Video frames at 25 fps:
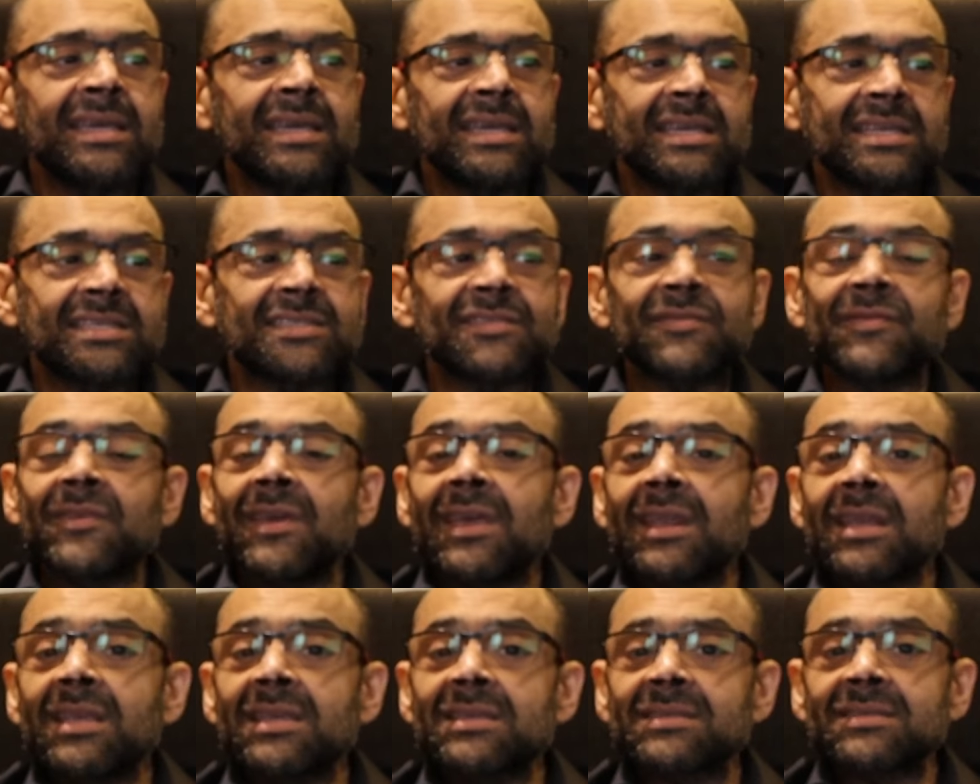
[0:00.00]
its
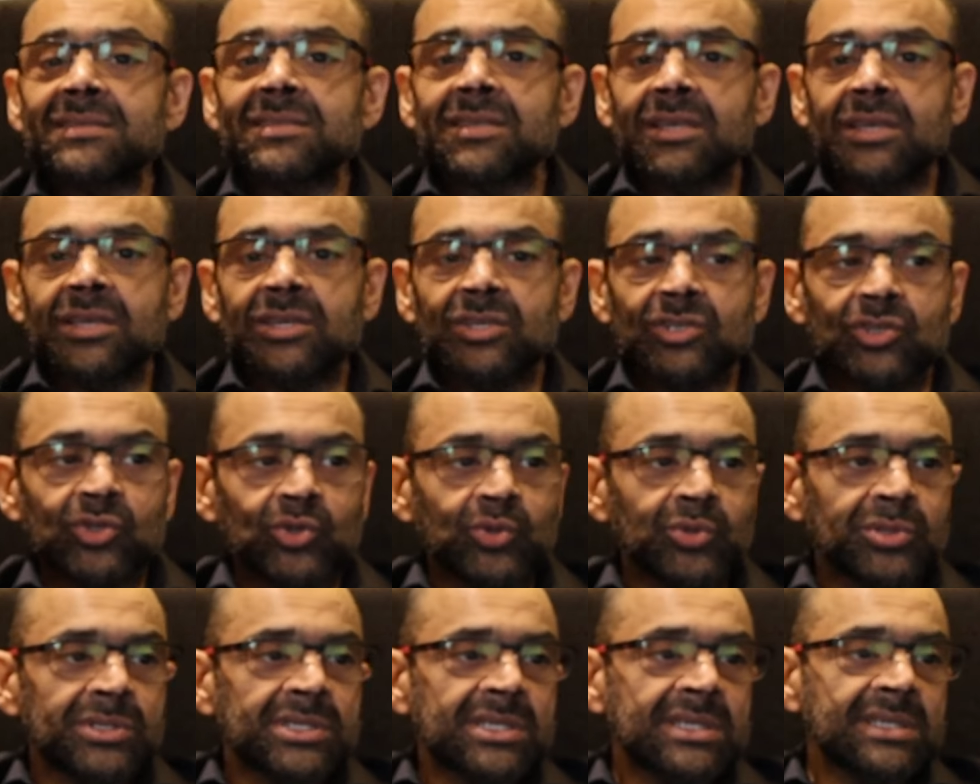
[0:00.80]
various
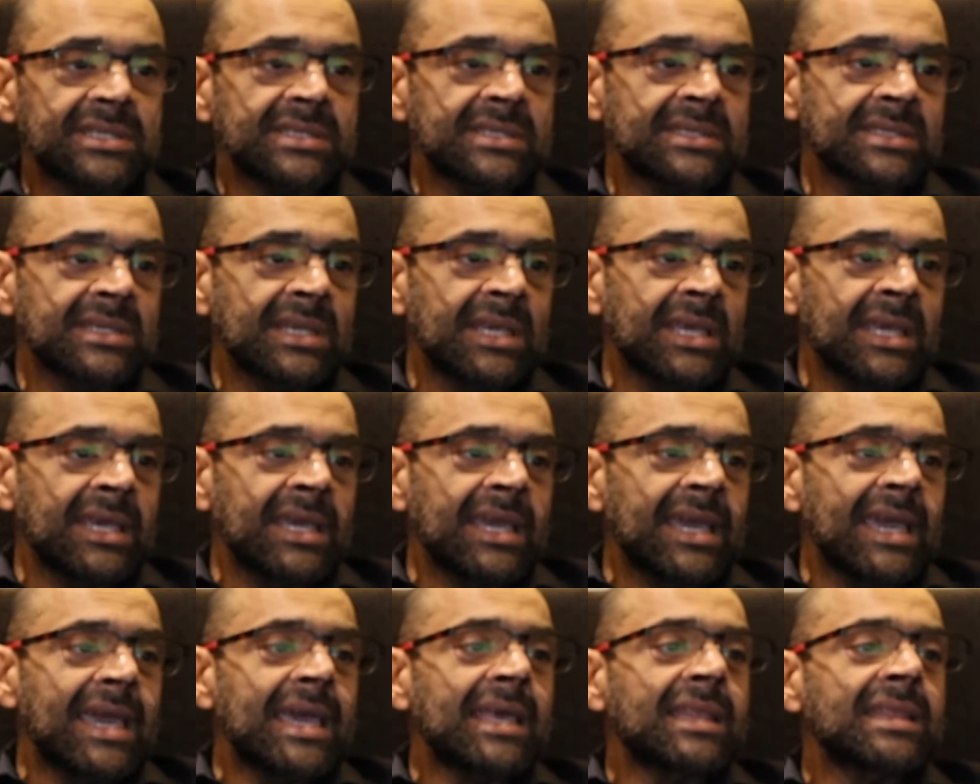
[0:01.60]
uses,
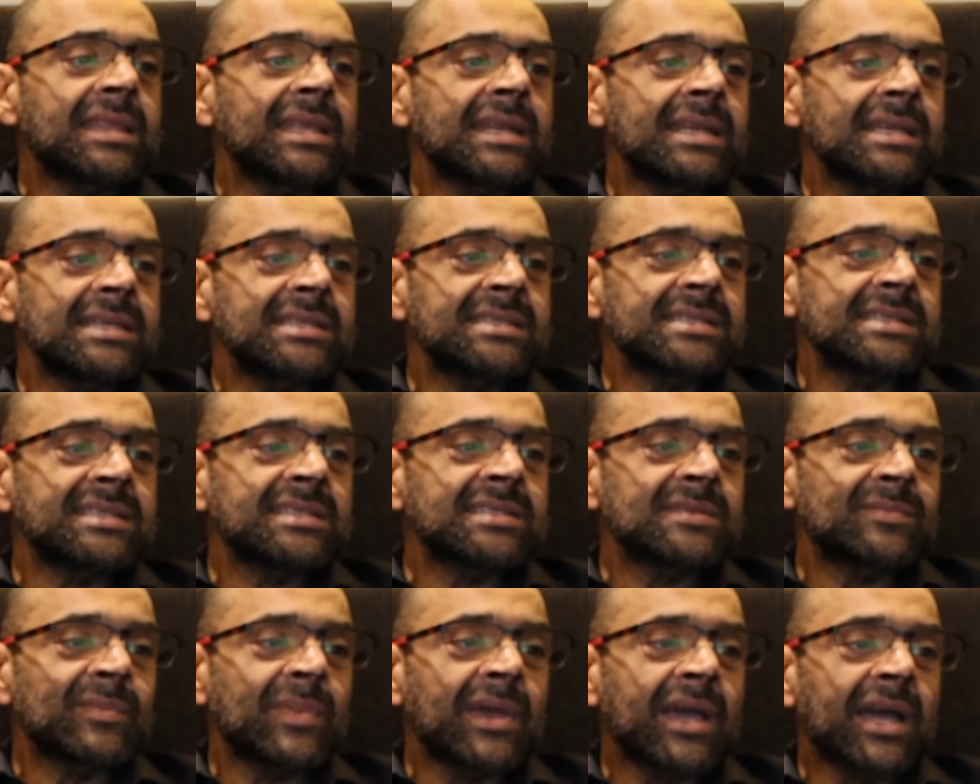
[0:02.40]
and the
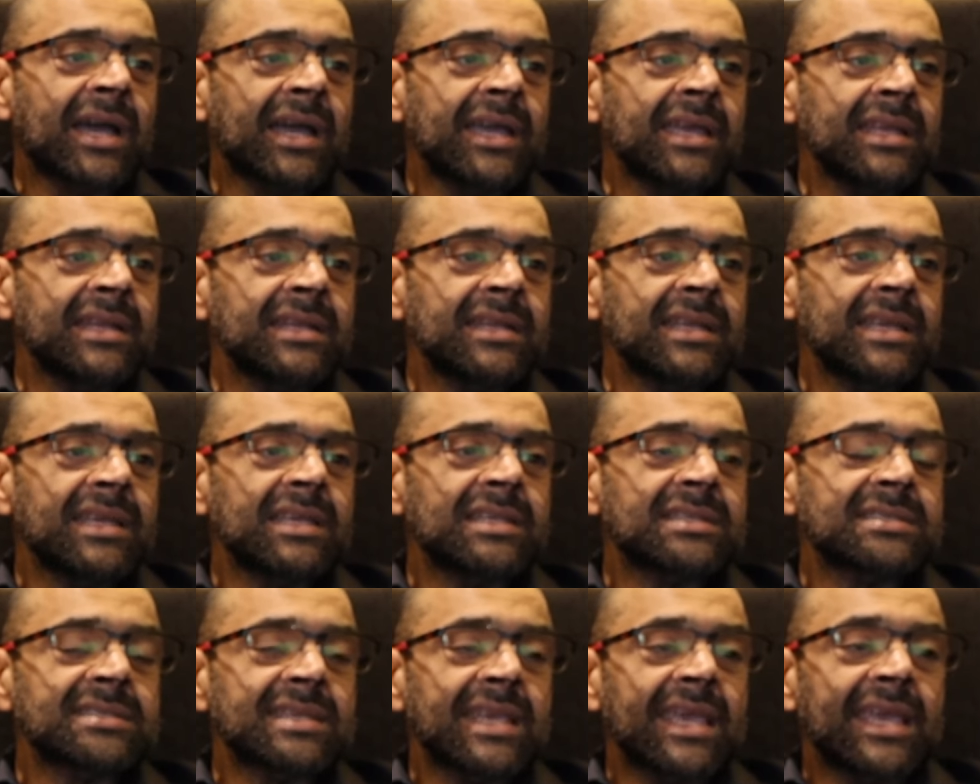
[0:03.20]
reasons behind
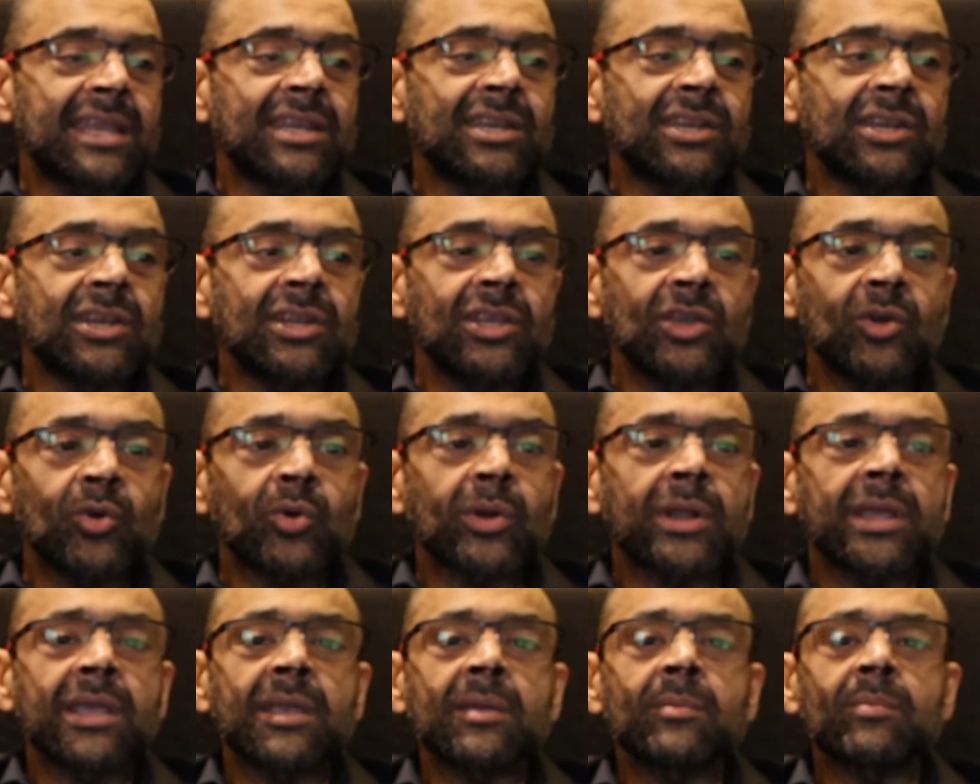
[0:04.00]
its
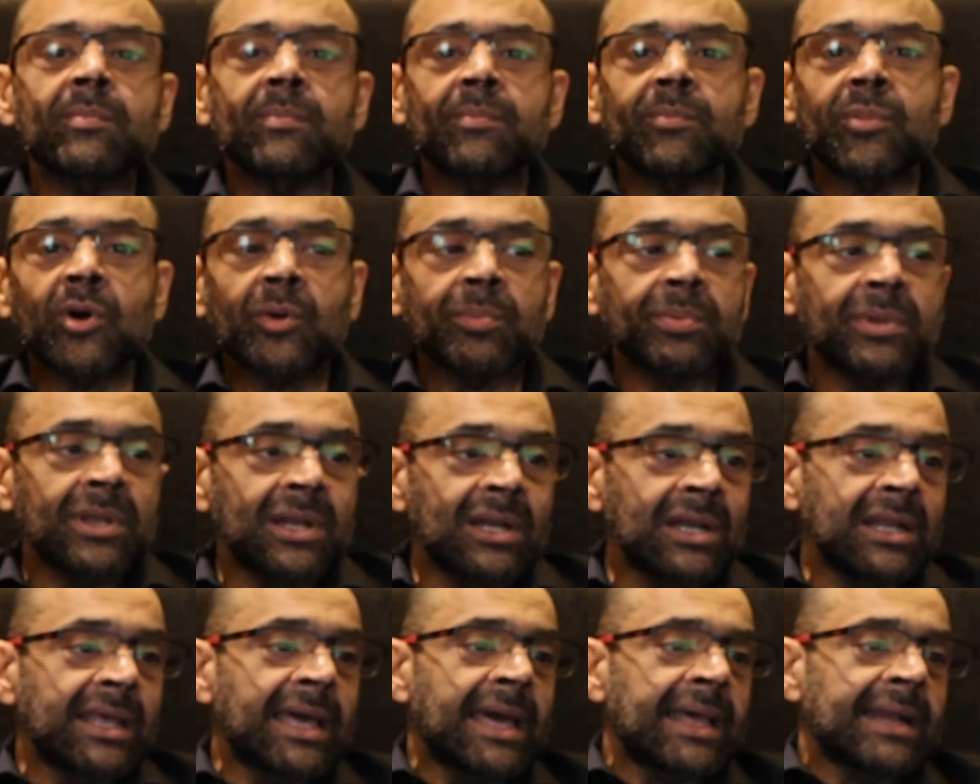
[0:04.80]
enduring
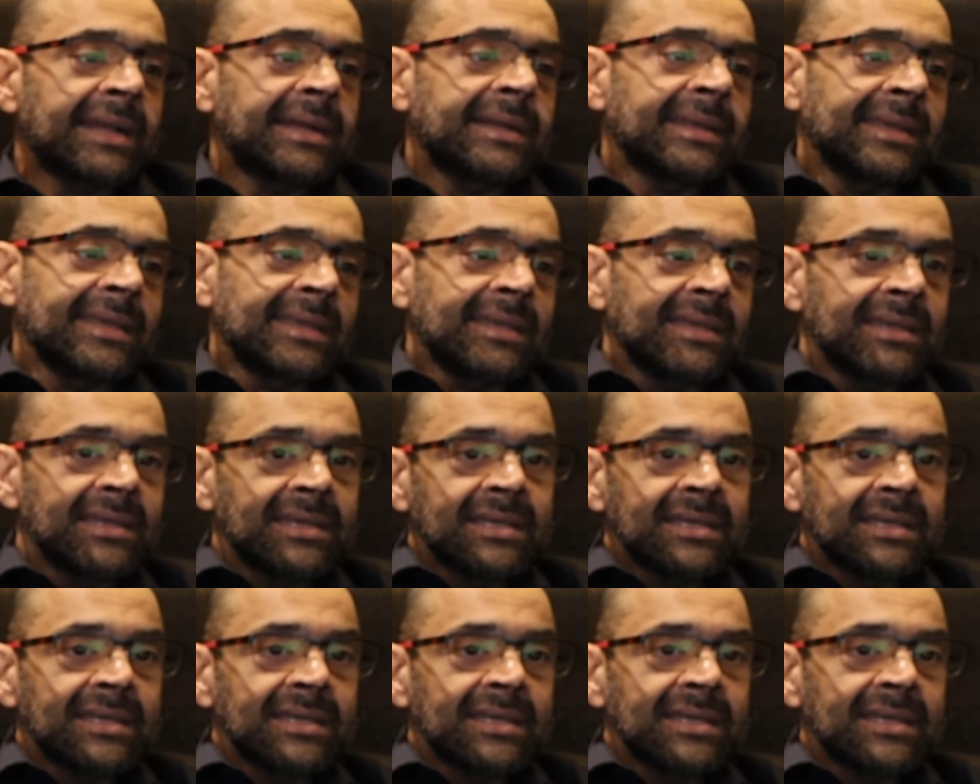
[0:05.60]
popularity.